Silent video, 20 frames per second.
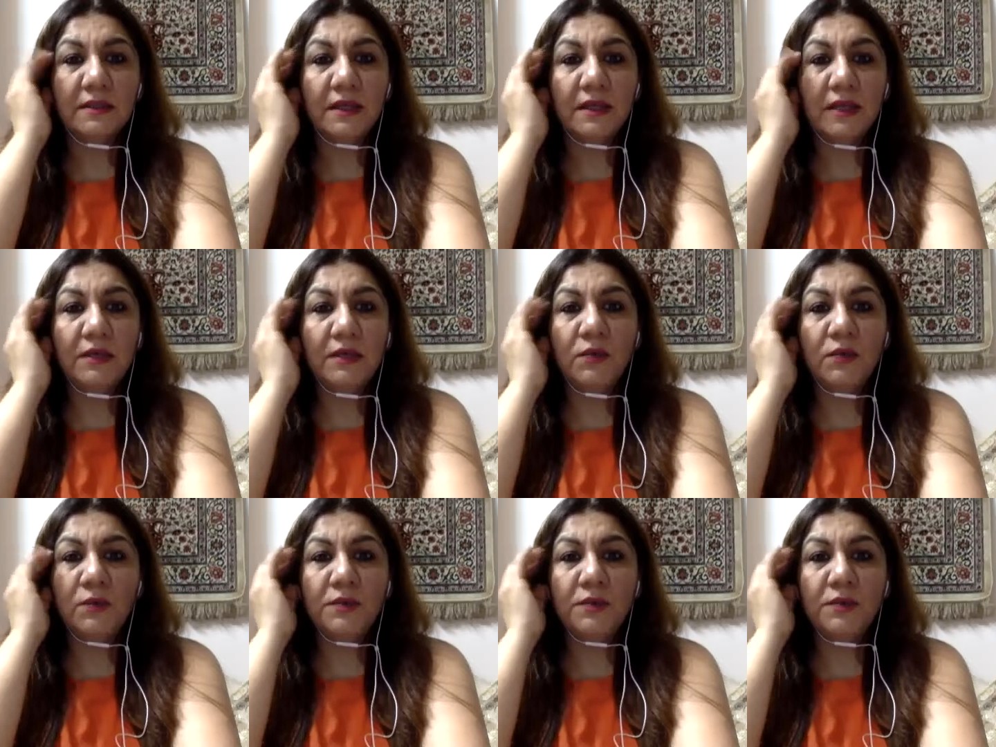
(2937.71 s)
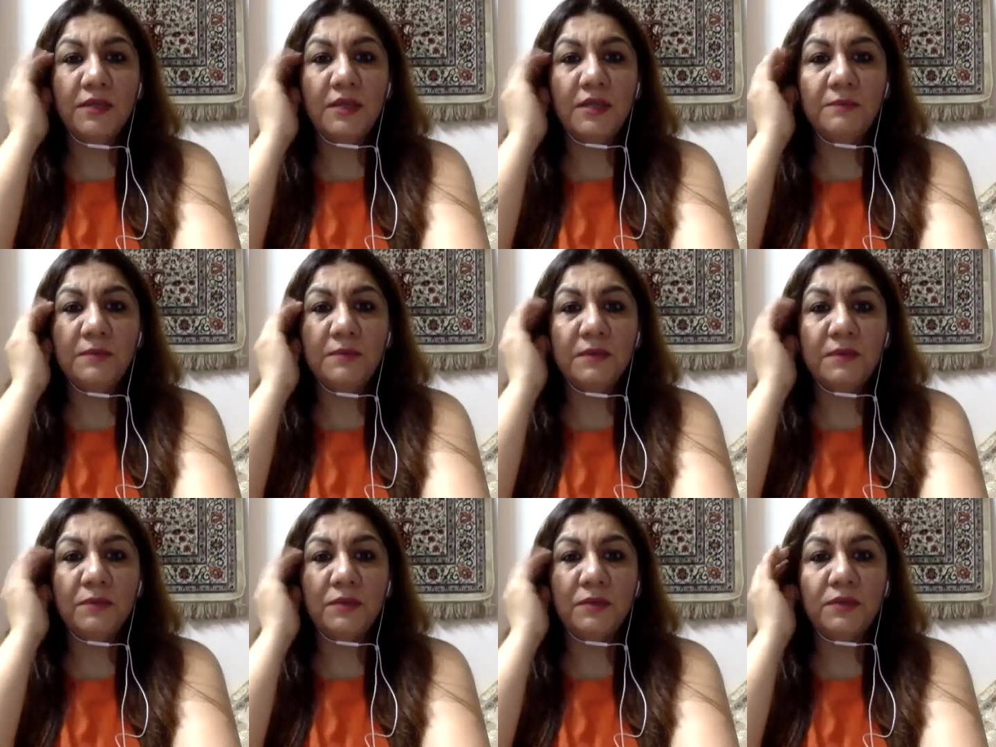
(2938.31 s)
And don't keep
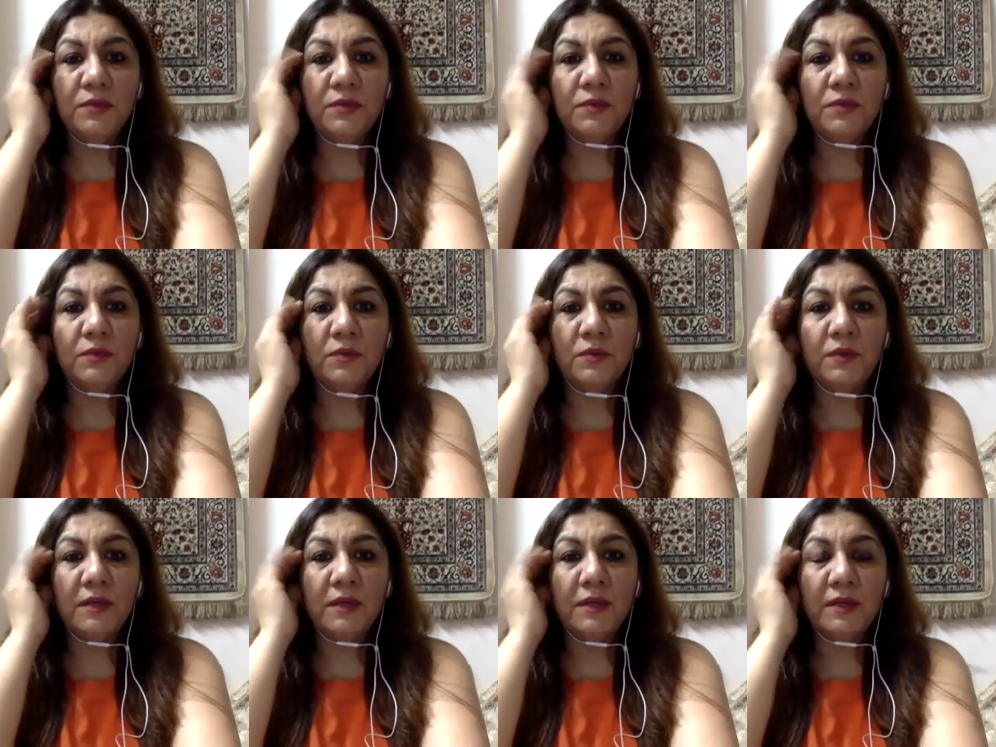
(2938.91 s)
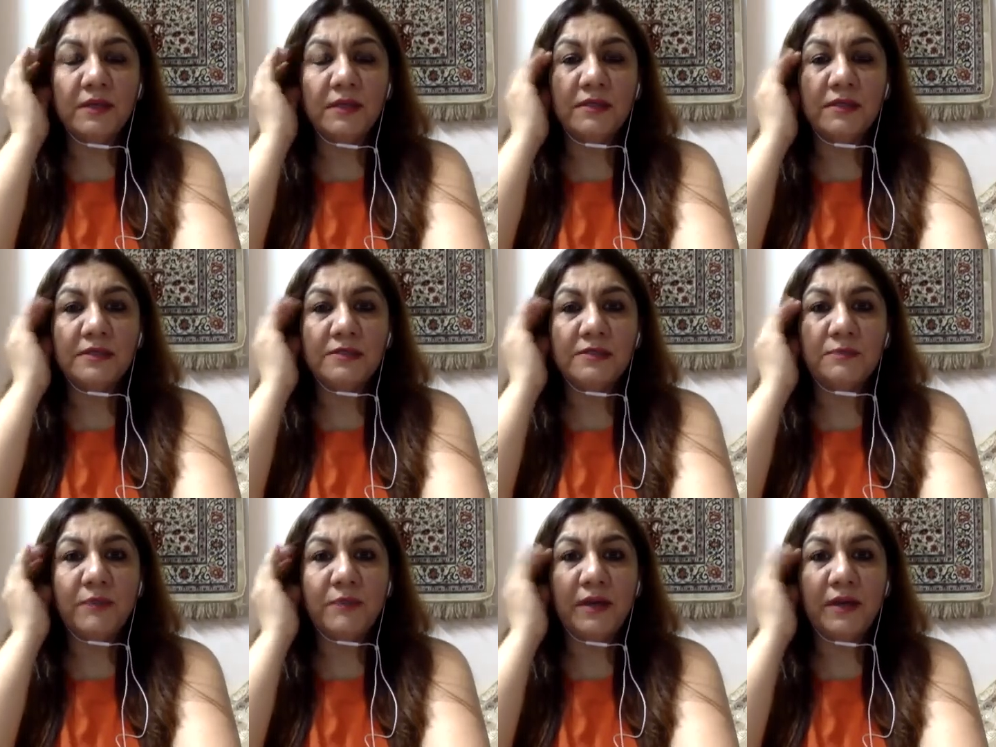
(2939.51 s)
it with you only.
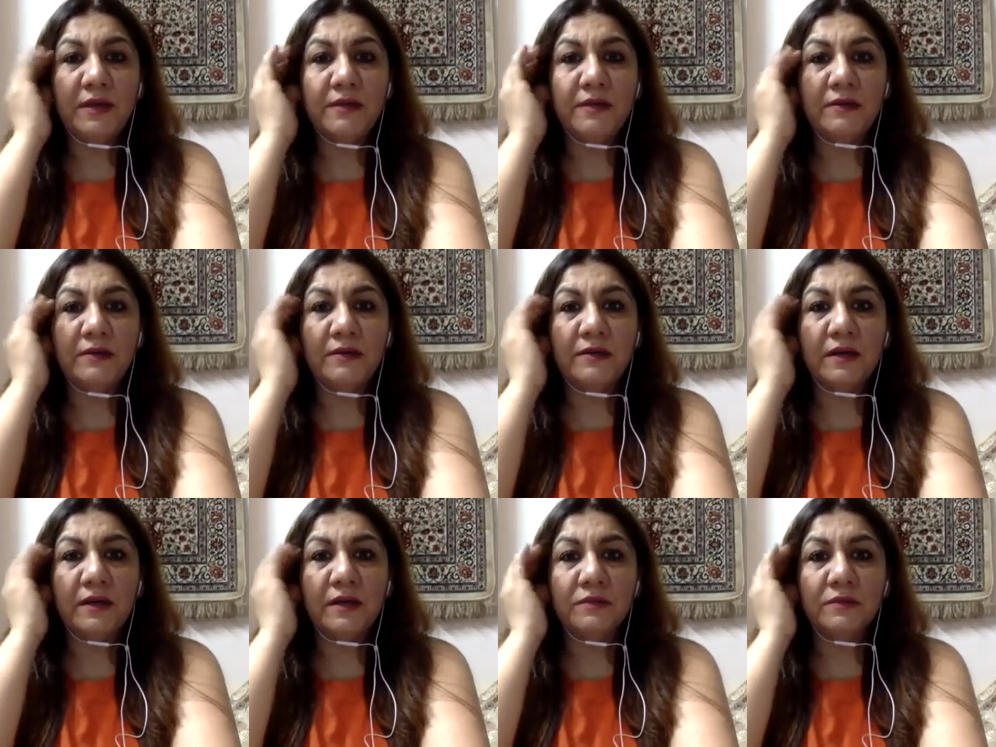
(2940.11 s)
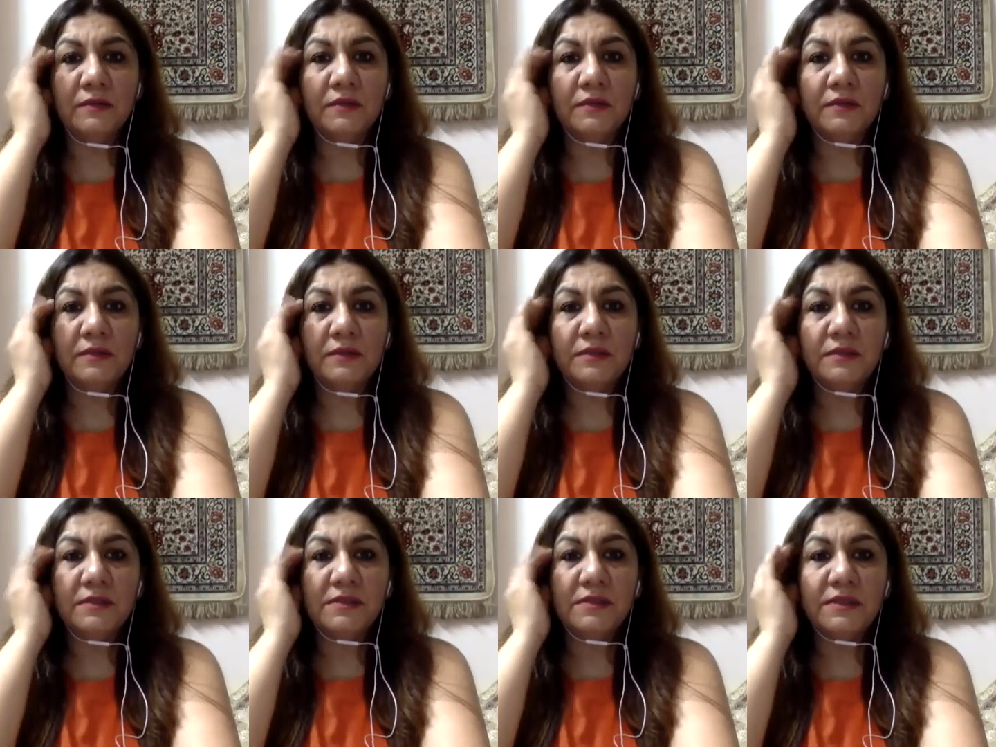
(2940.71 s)
Spread it around.
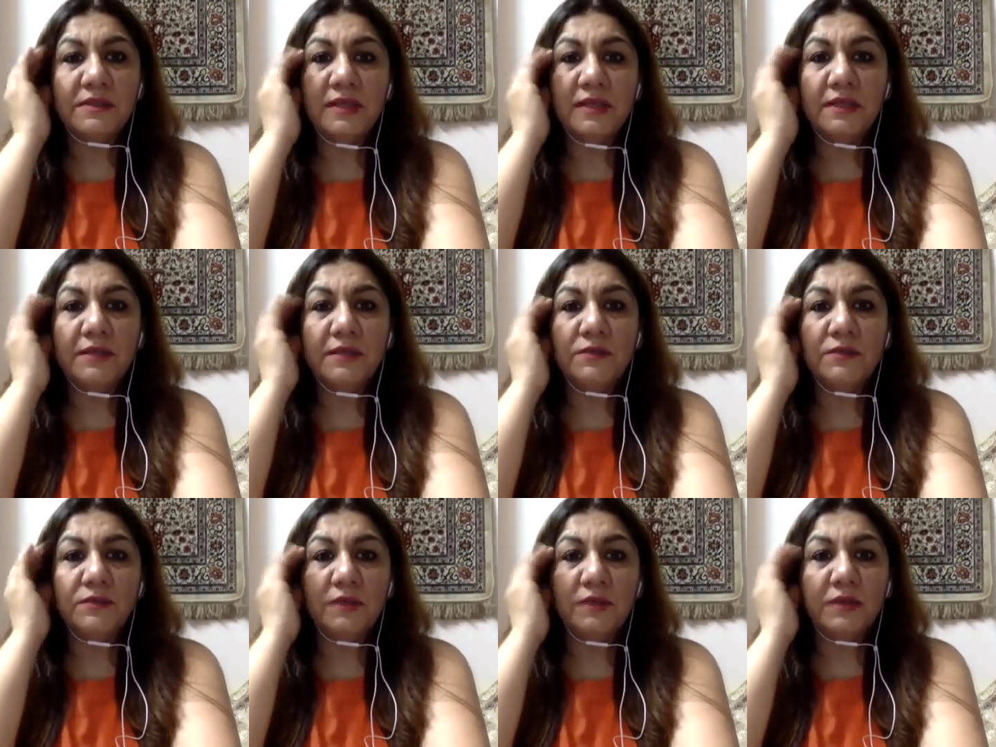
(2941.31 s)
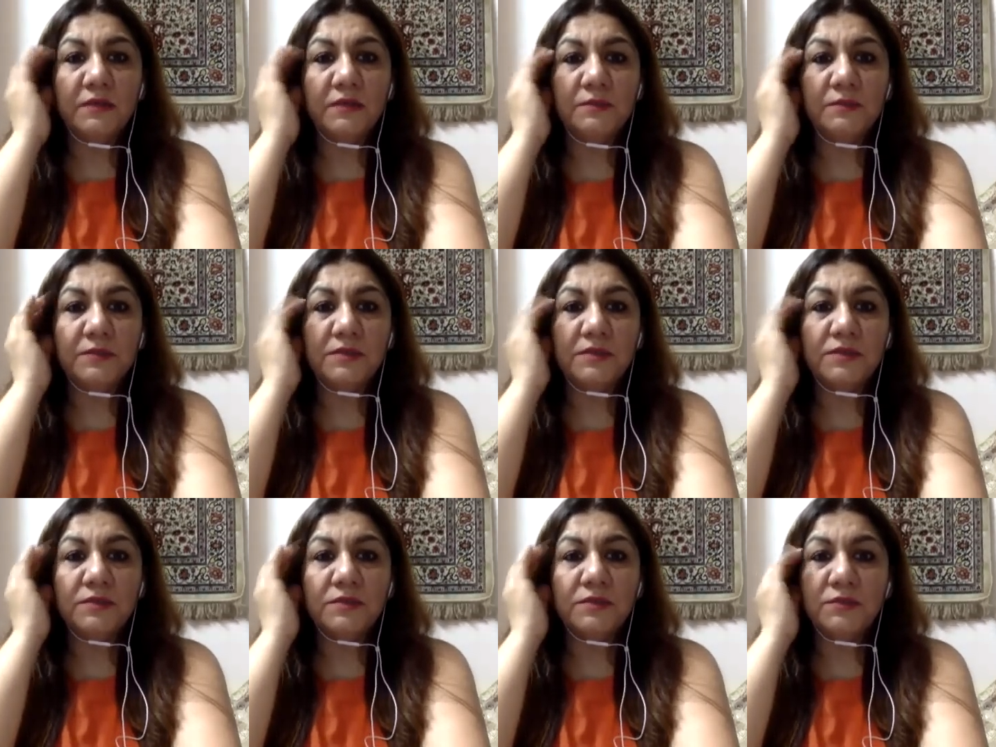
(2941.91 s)
Send it to the other
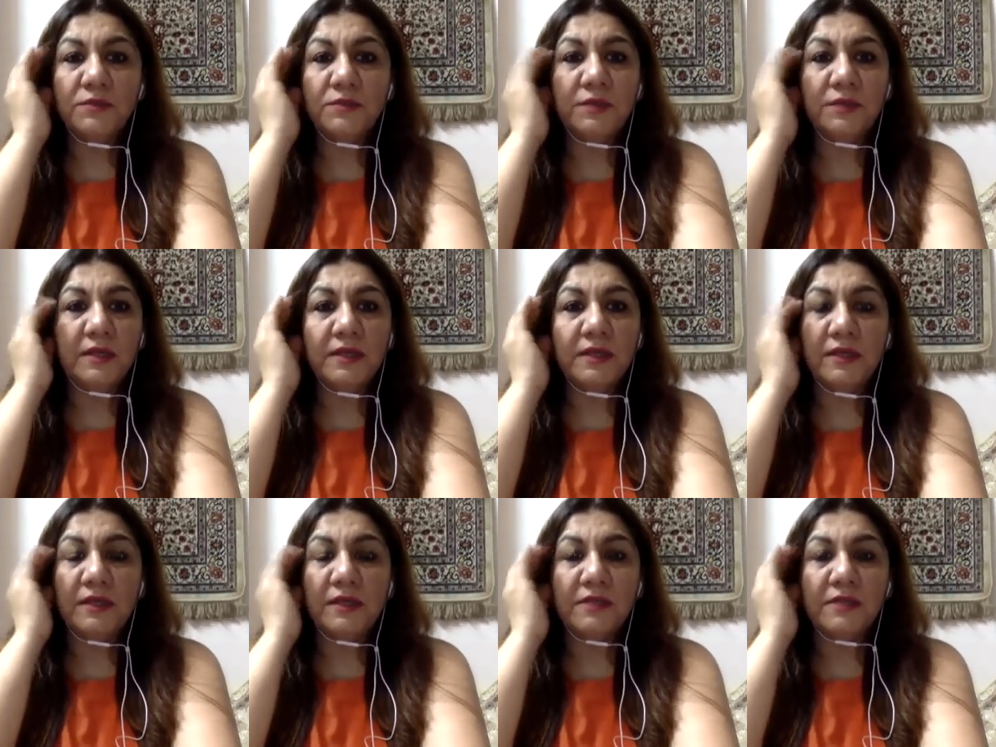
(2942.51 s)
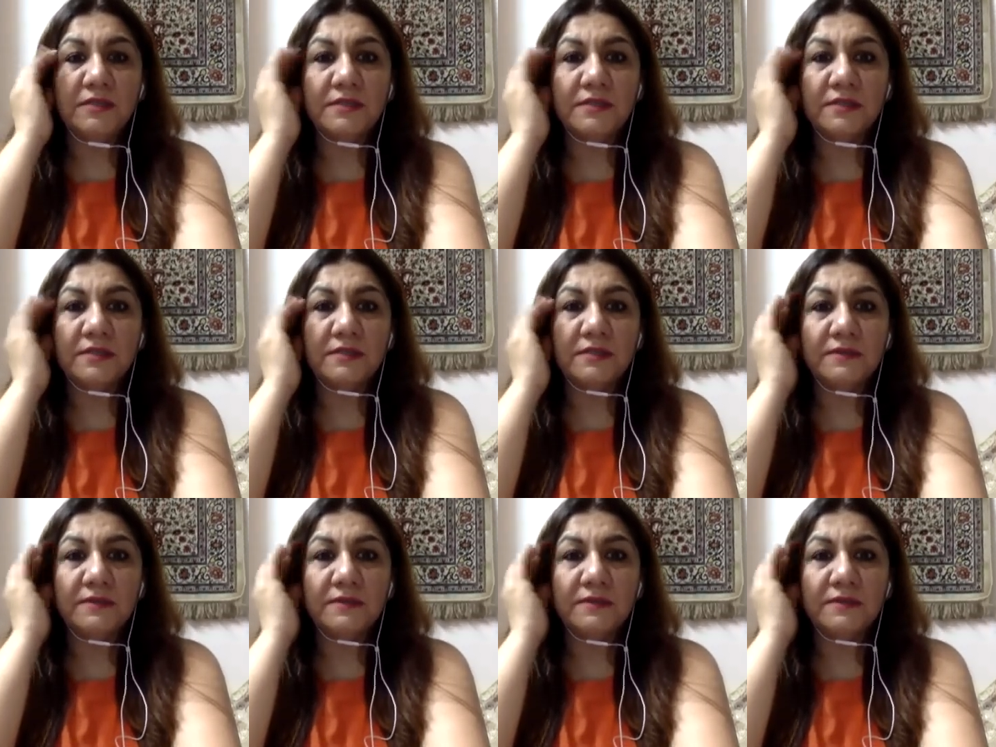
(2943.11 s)
person who really needs it.